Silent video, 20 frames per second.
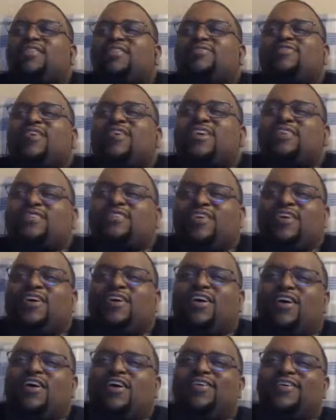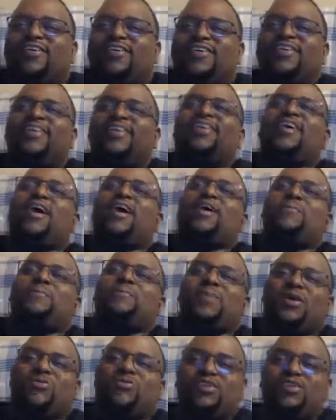I'm glad to see Theon
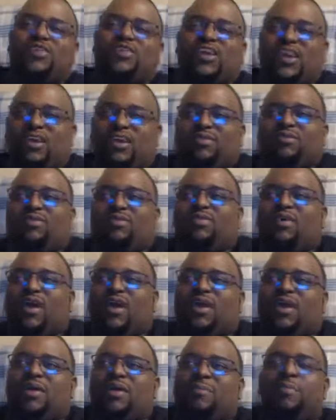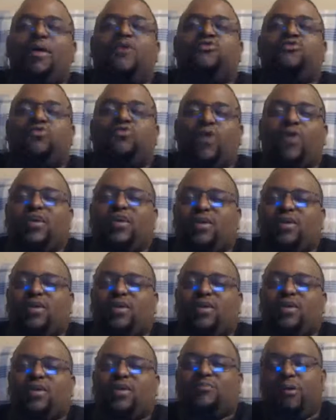be redeemed, like in
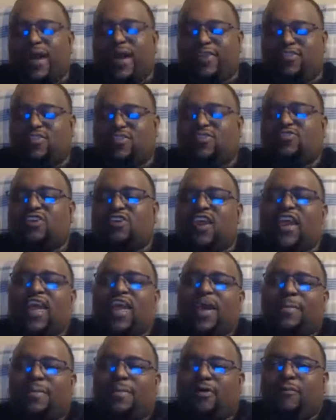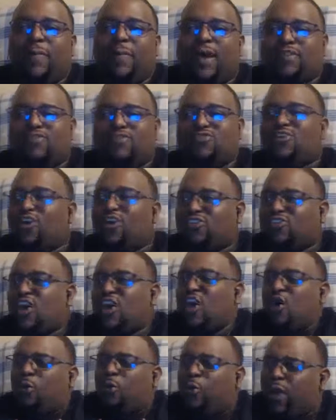both ways, in both by his sister and both
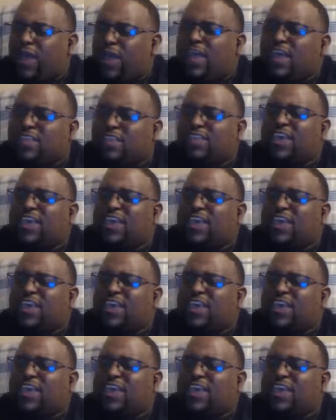by the stars.